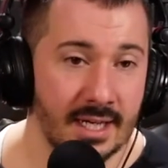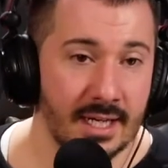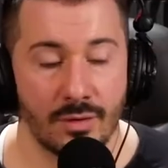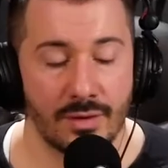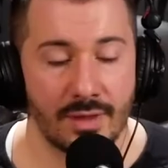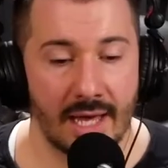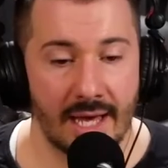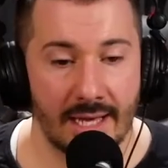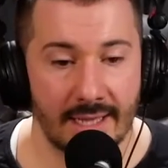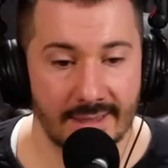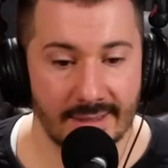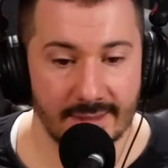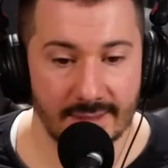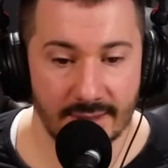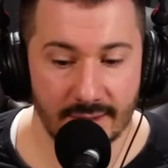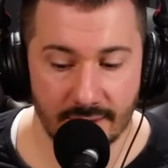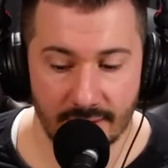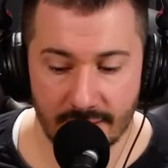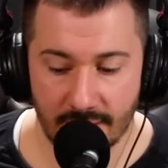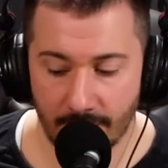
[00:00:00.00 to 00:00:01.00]
that
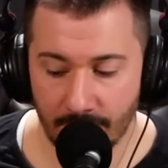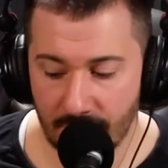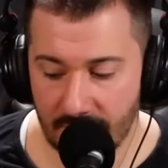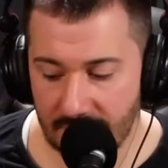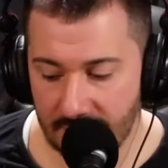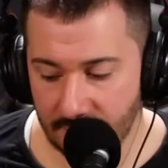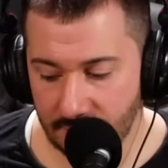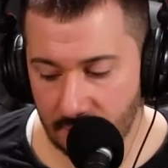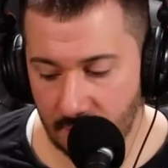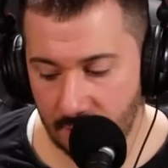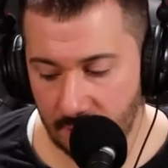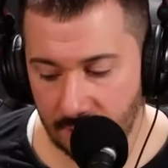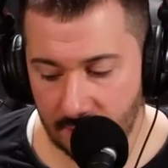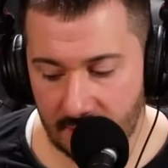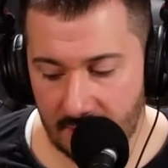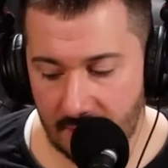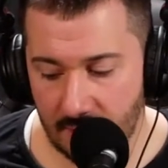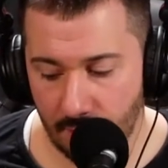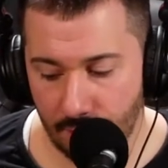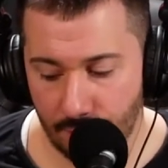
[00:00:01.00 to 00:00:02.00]
somebody is going to
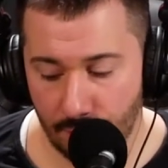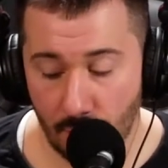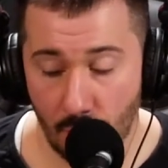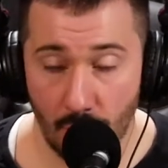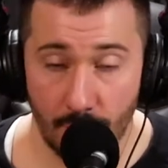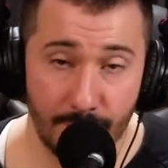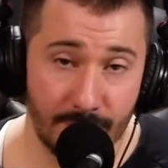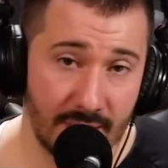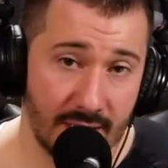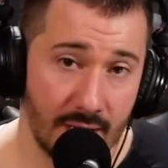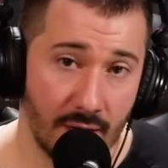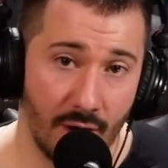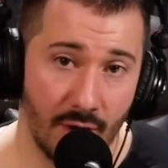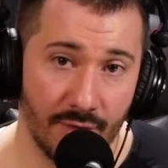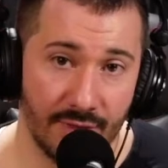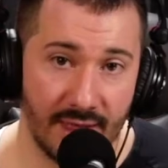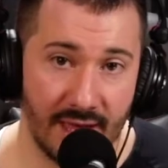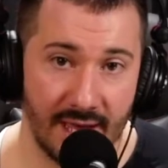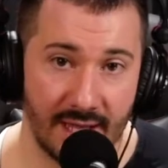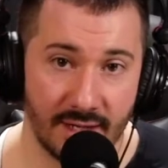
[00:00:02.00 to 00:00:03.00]
kind of throw at me, all
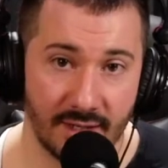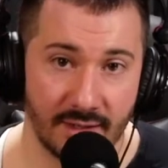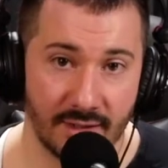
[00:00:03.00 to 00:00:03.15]
that